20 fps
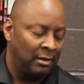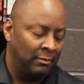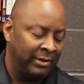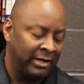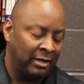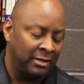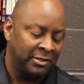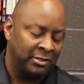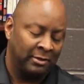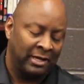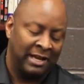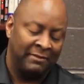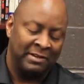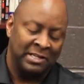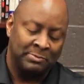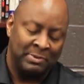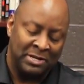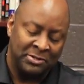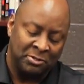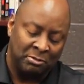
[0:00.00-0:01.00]
We also
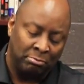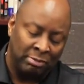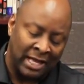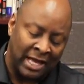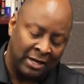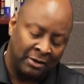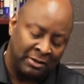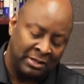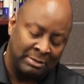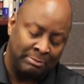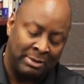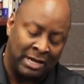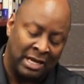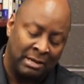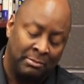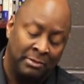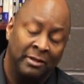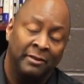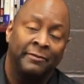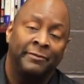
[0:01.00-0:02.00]
have a special bladder at the
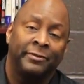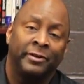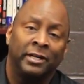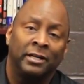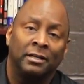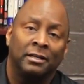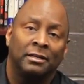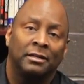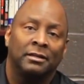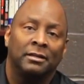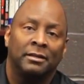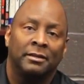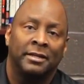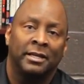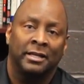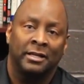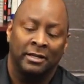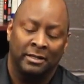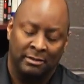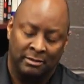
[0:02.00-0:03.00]
bottom of the foot
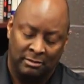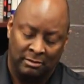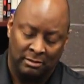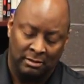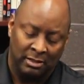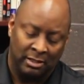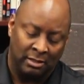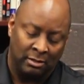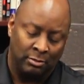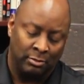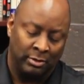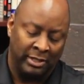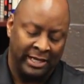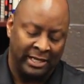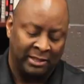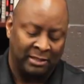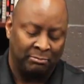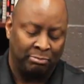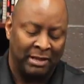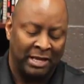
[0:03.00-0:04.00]
that will
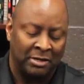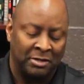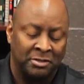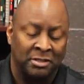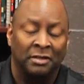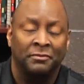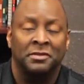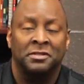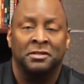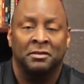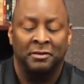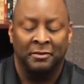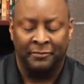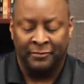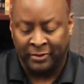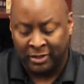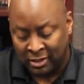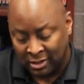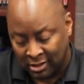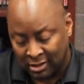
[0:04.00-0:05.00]
hit the plantar surface of the
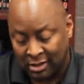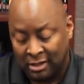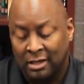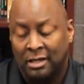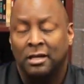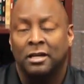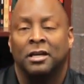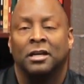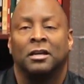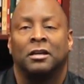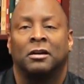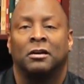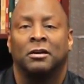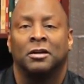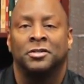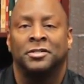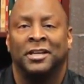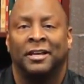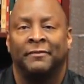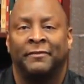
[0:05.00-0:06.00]
foot,
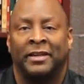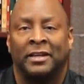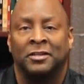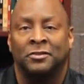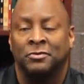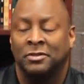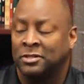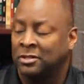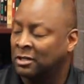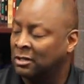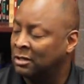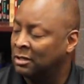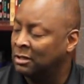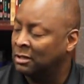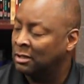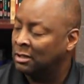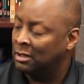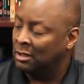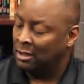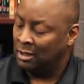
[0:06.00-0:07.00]
encourage that venous
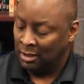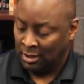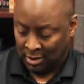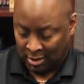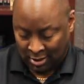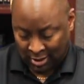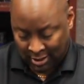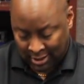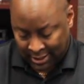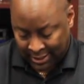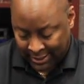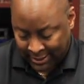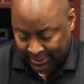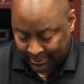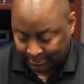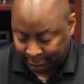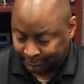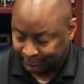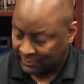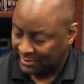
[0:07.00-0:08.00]
return,
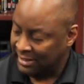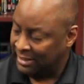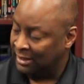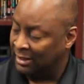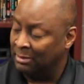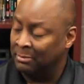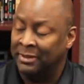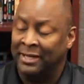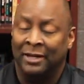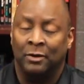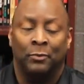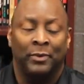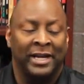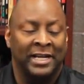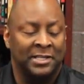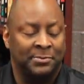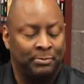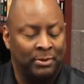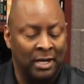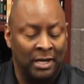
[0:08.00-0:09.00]
and eliminate
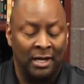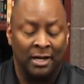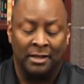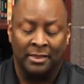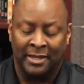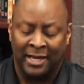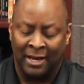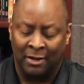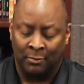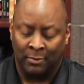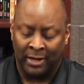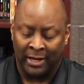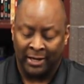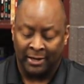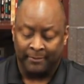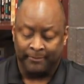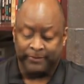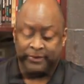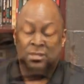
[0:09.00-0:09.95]
waste product that way.